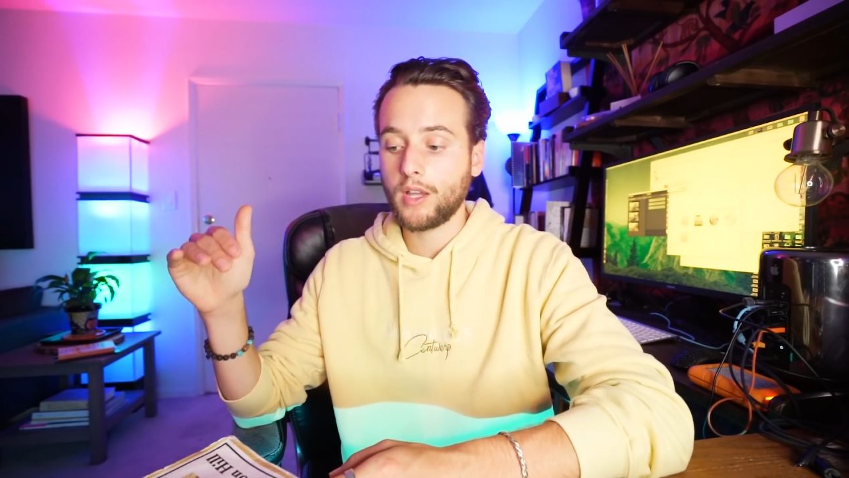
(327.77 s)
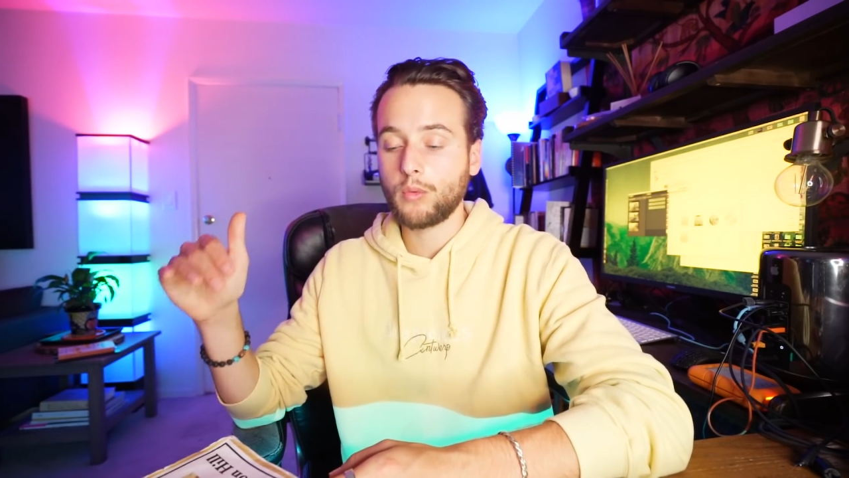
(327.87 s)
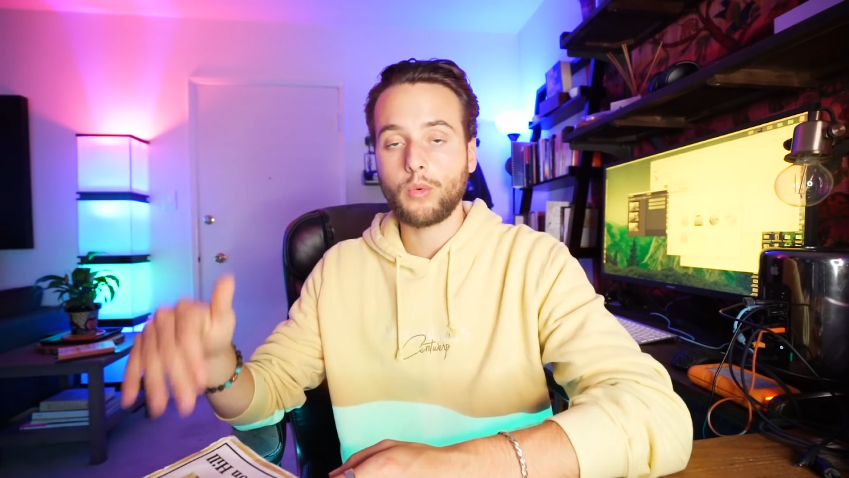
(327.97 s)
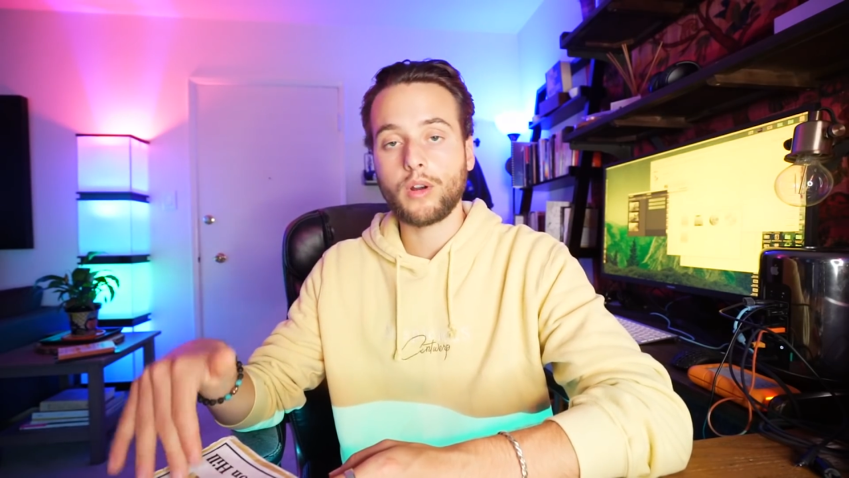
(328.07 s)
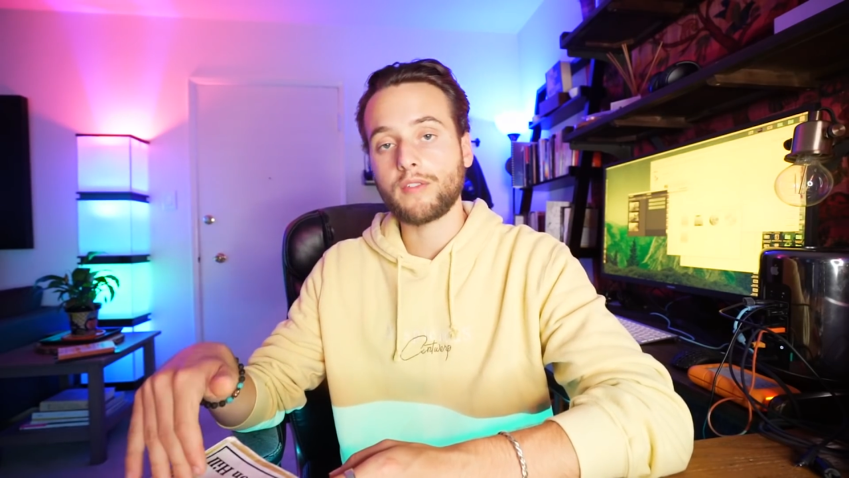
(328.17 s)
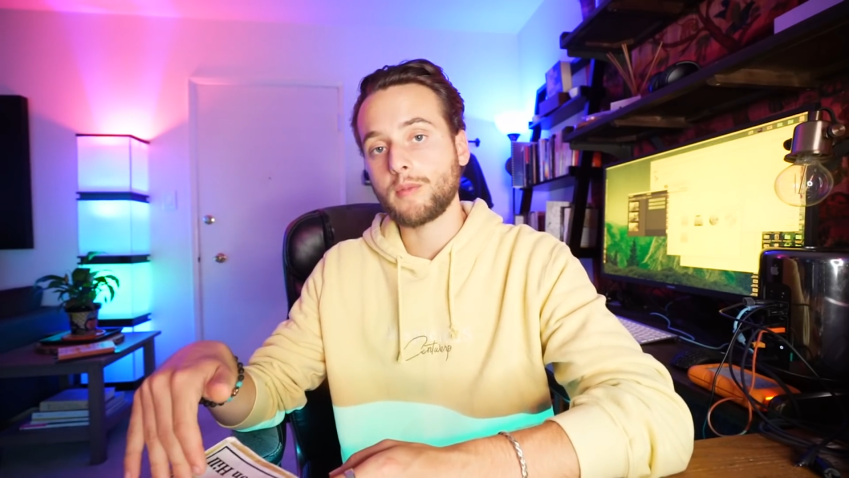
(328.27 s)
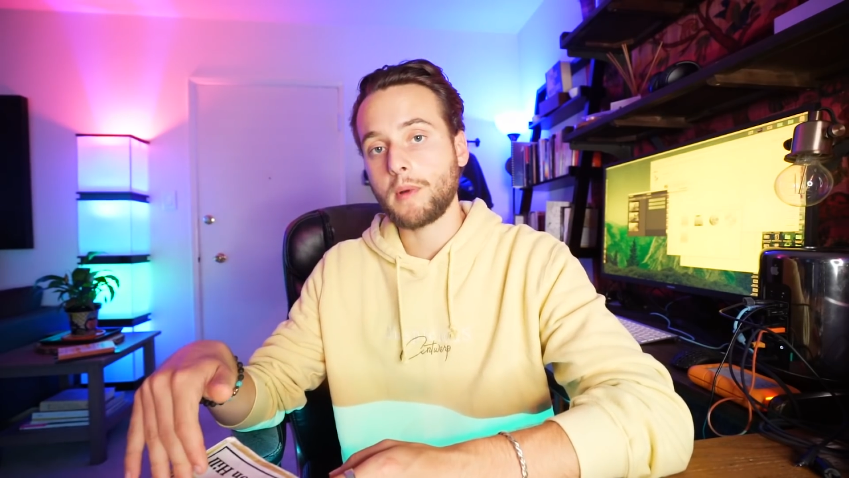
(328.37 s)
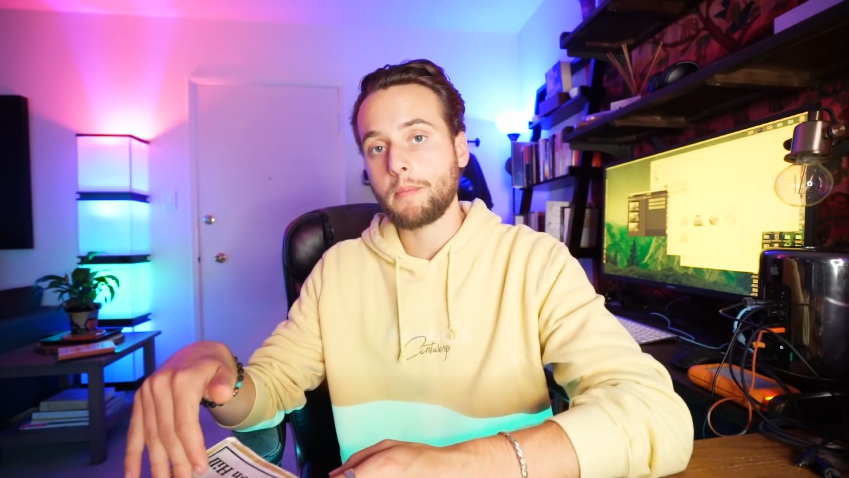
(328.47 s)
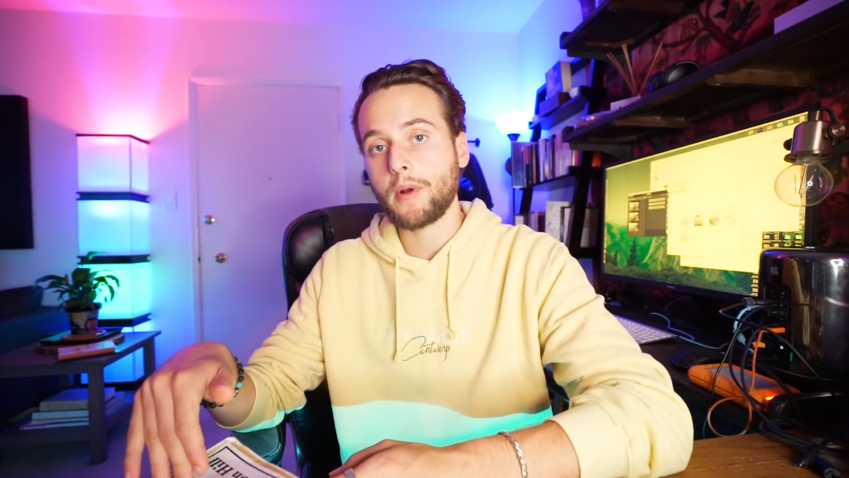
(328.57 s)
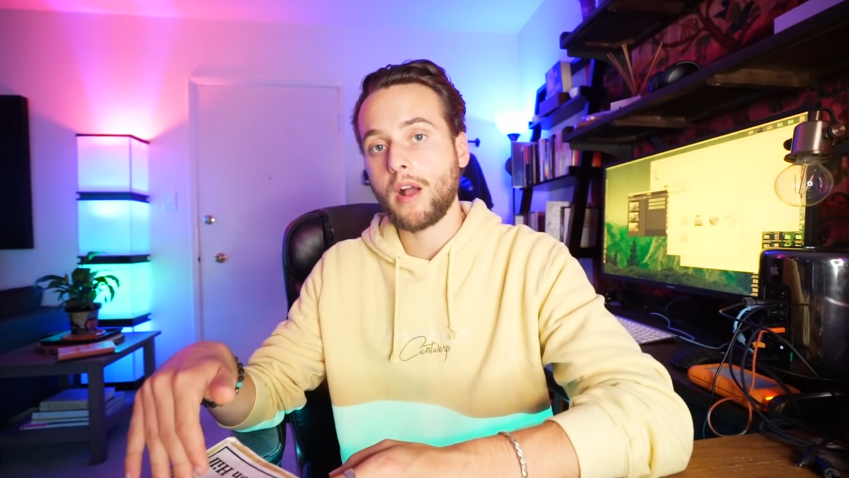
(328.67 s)
and work for
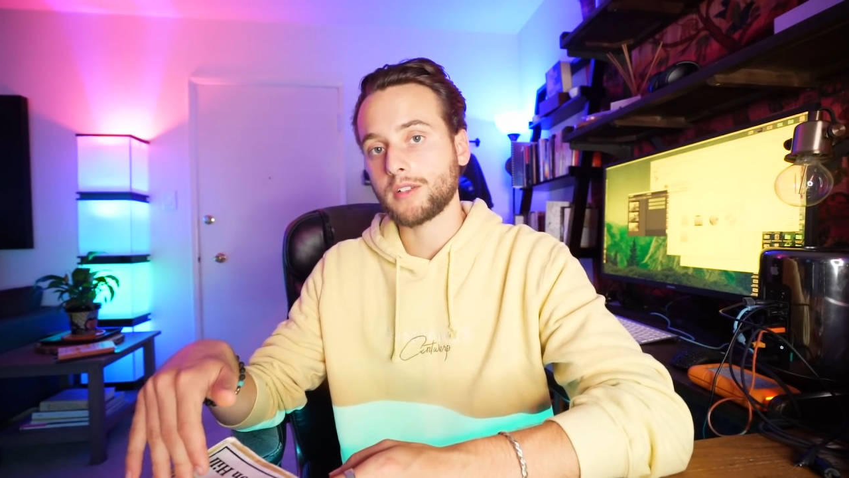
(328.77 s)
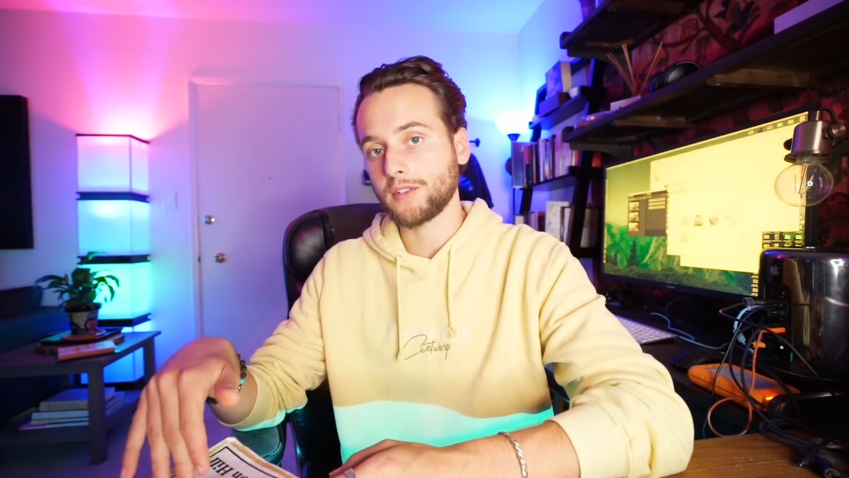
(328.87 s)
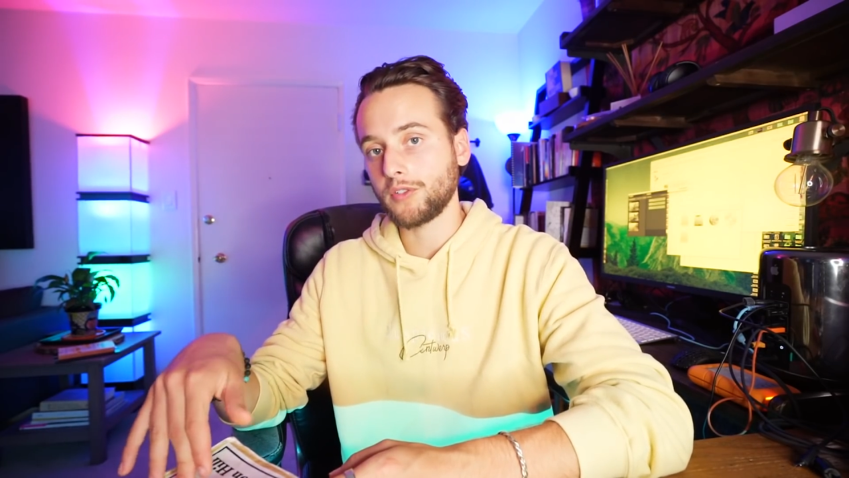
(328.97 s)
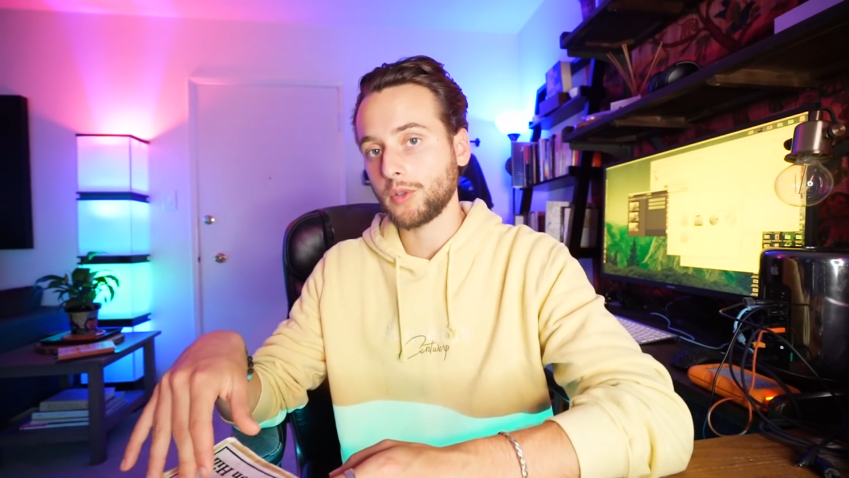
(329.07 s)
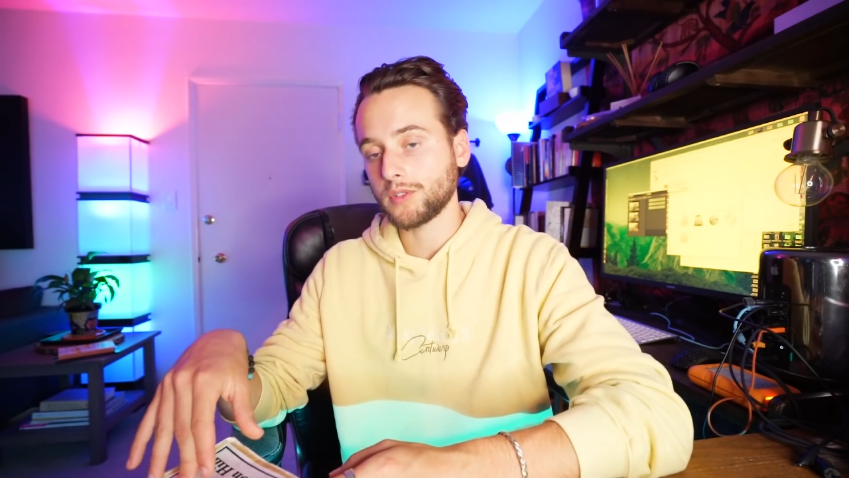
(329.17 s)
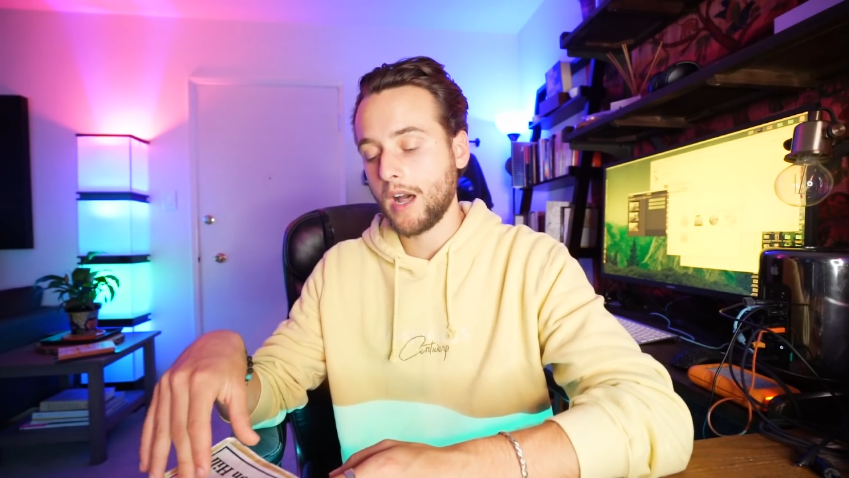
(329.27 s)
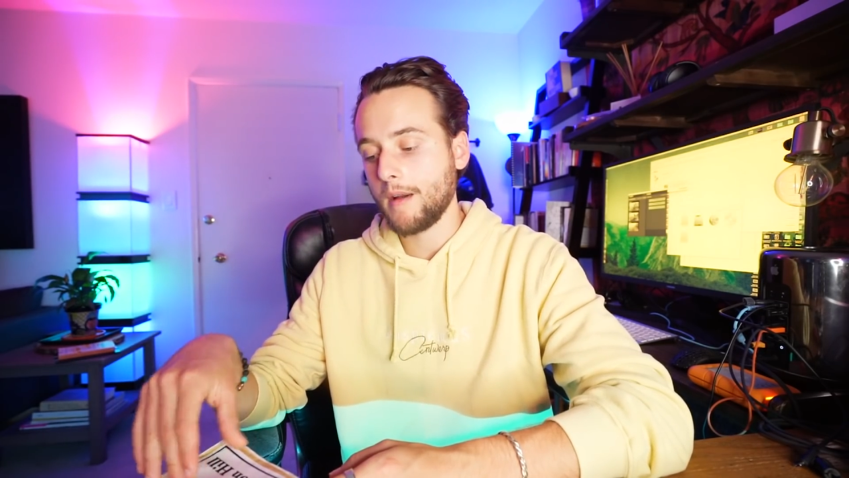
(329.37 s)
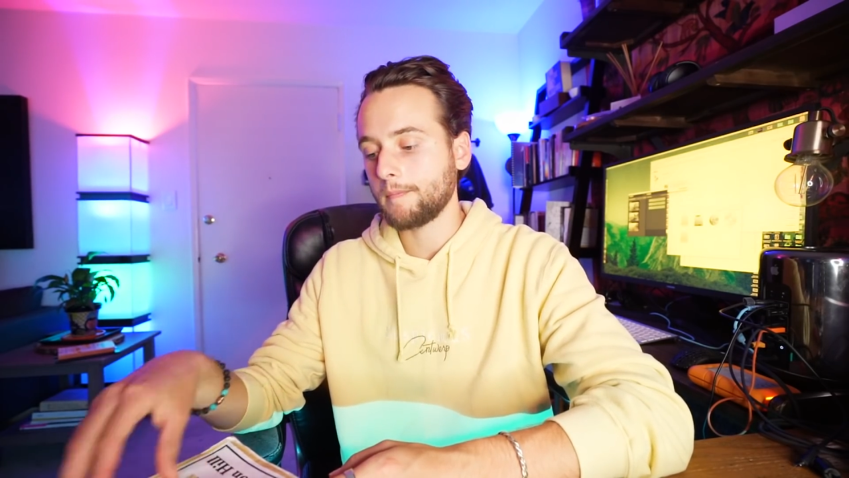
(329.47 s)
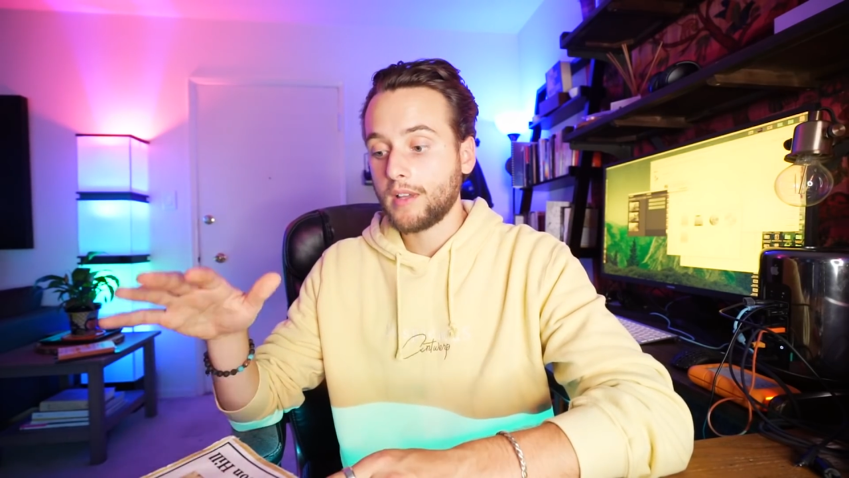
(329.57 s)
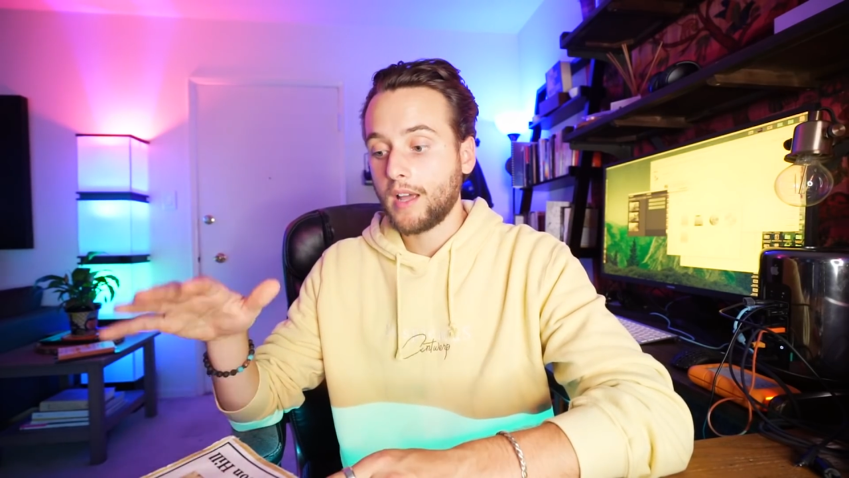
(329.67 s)
Bob Proctor full time.